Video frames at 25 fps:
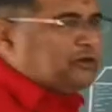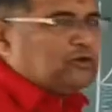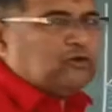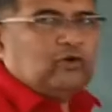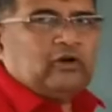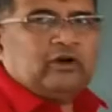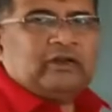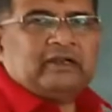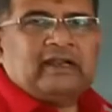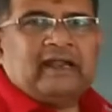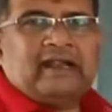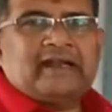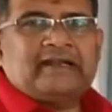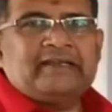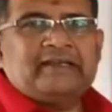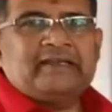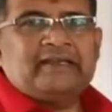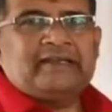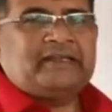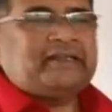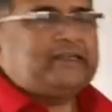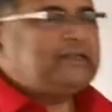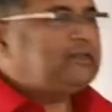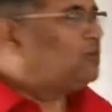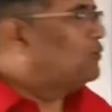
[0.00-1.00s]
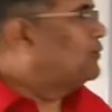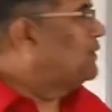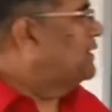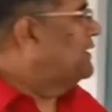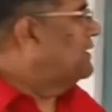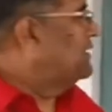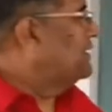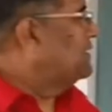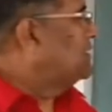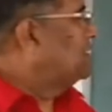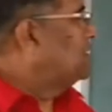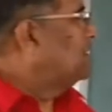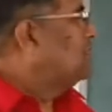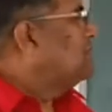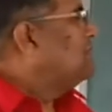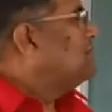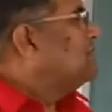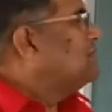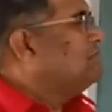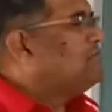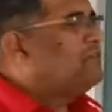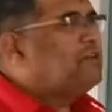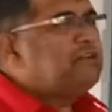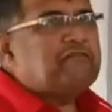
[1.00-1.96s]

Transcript: we go on adding heat to it,